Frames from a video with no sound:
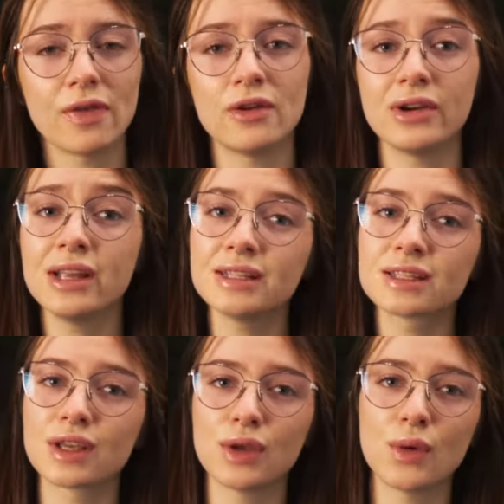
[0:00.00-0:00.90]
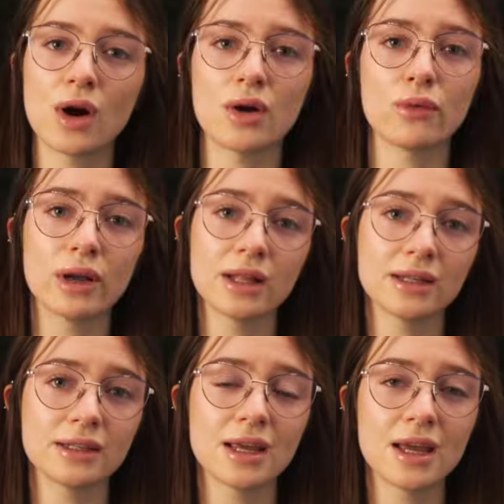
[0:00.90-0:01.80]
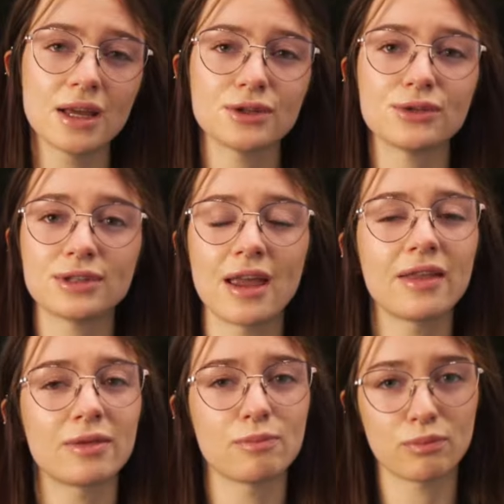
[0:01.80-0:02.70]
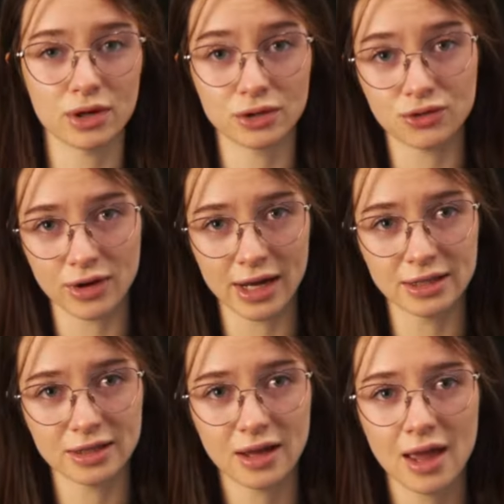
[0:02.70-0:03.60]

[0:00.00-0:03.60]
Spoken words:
the risk you are willing to take per trade,